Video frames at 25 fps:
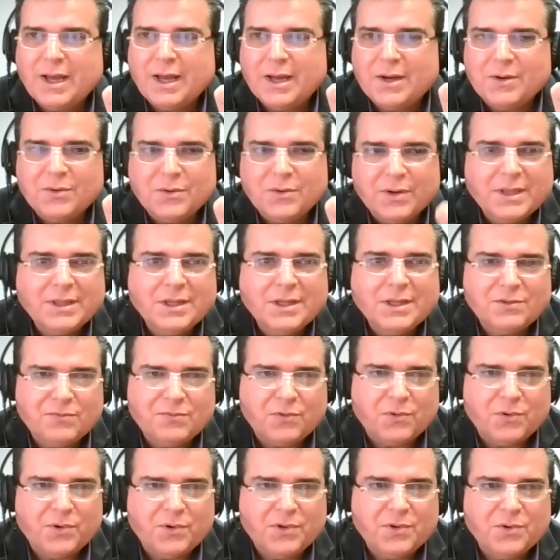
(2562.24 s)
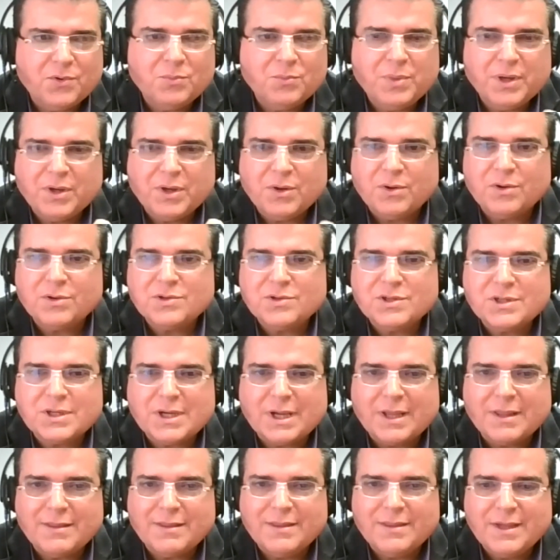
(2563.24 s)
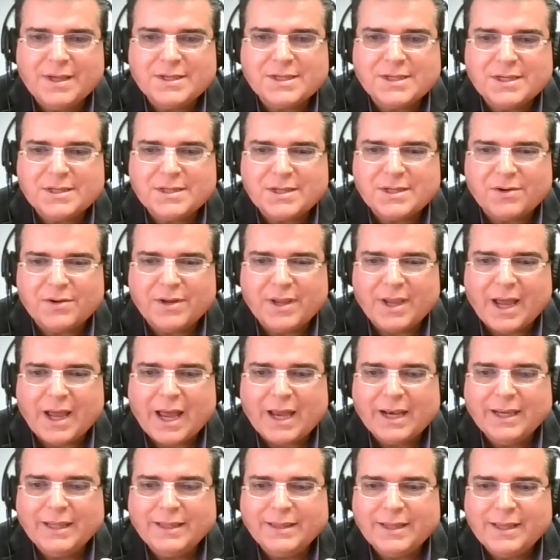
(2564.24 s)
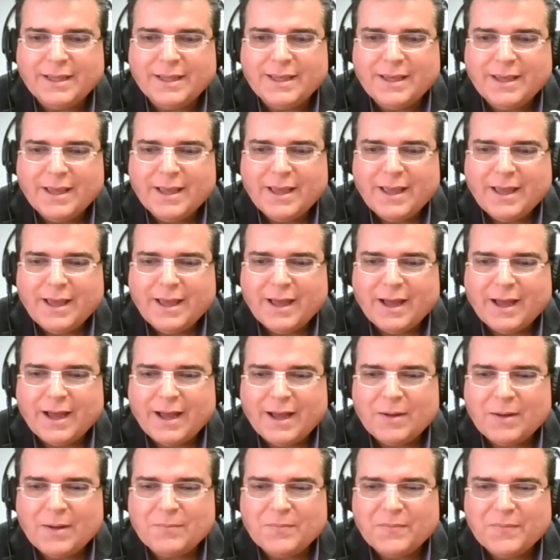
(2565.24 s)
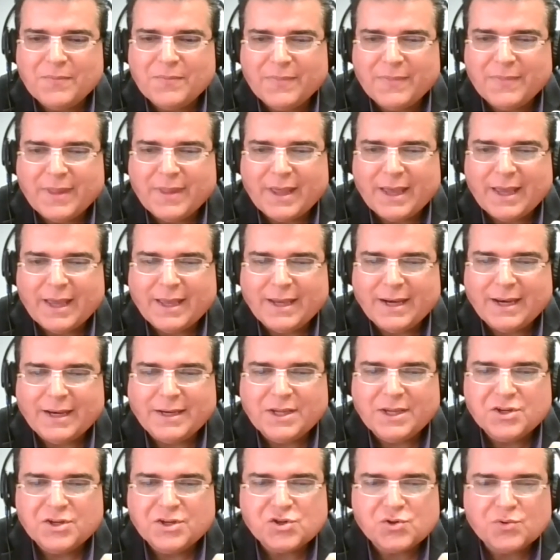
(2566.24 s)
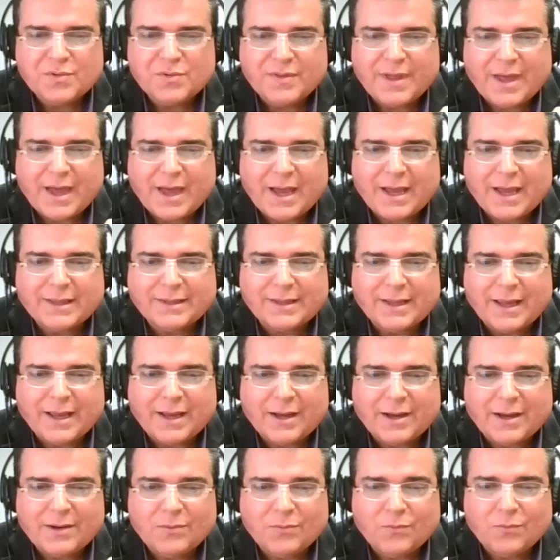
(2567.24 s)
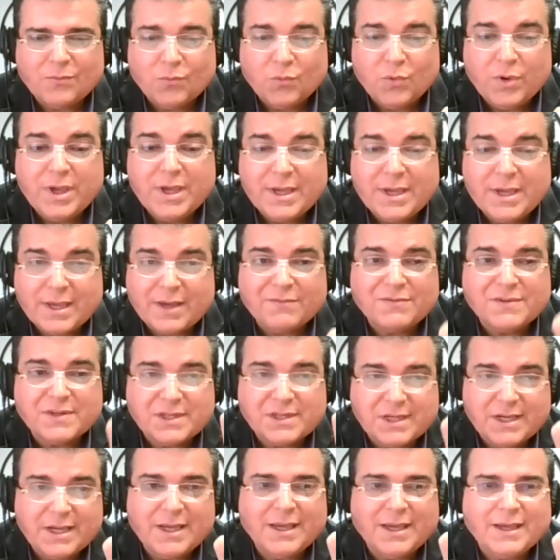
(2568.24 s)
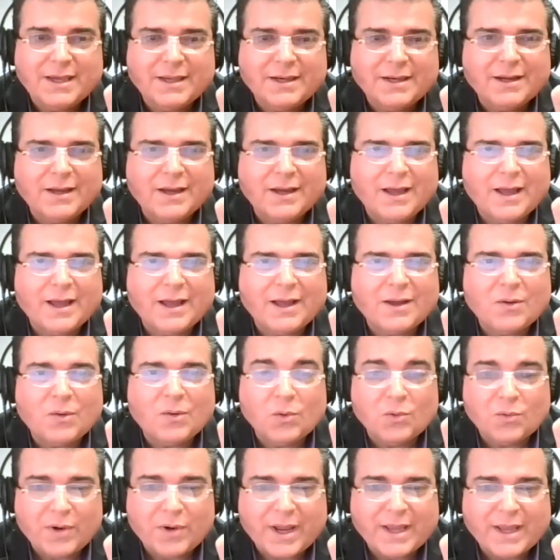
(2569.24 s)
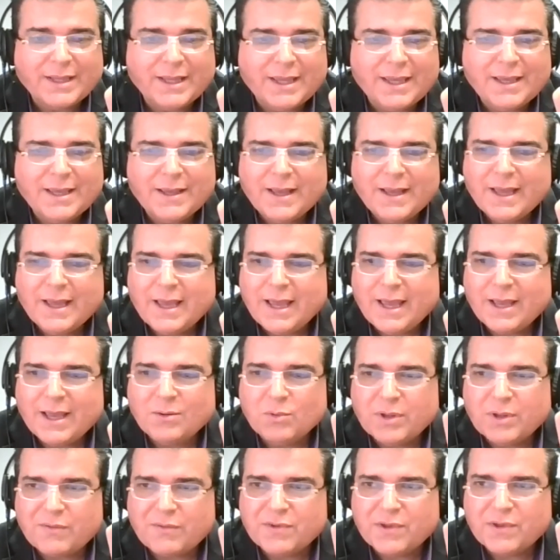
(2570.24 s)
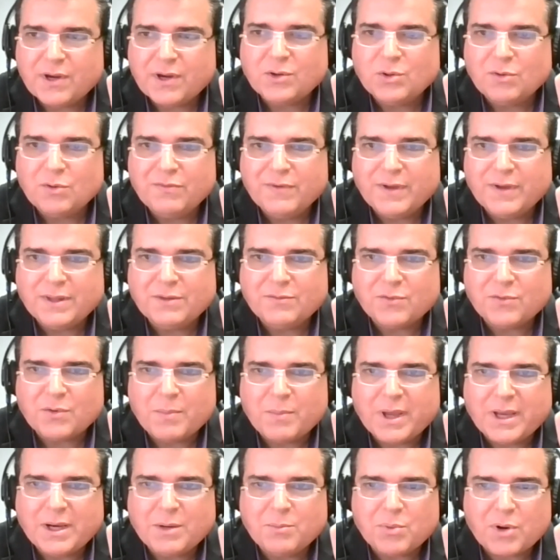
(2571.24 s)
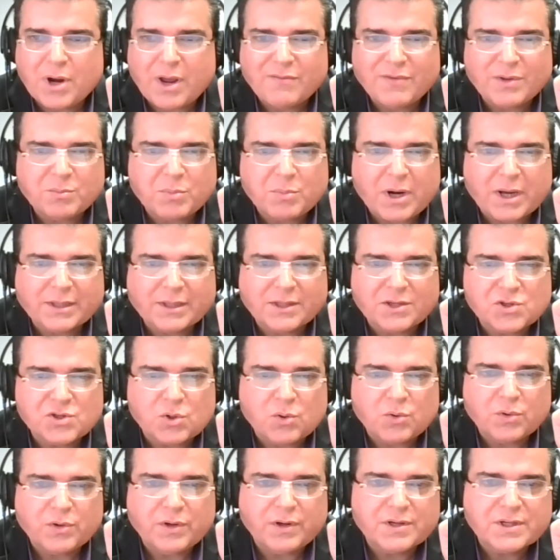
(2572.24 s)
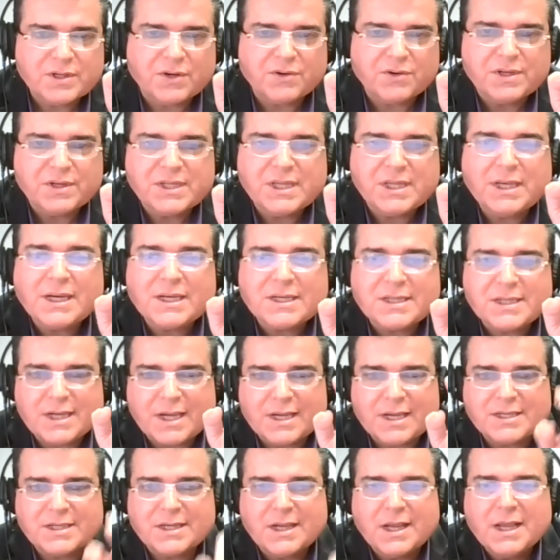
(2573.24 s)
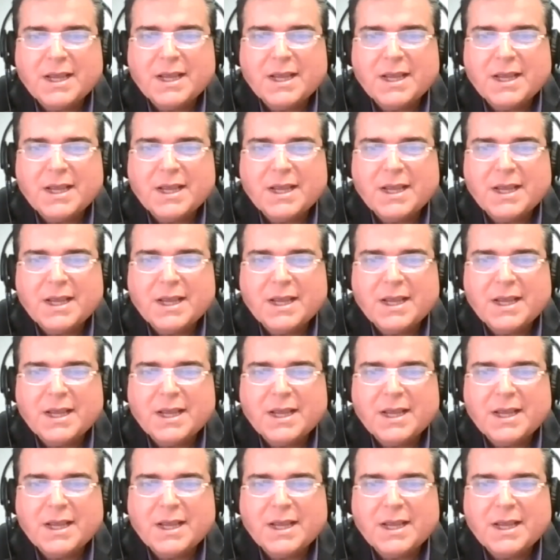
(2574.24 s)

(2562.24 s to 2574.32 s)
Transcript: read it for you, because this is a reality and an issue that we have seen already, and we have heard of it from many private practice owners. Christina says,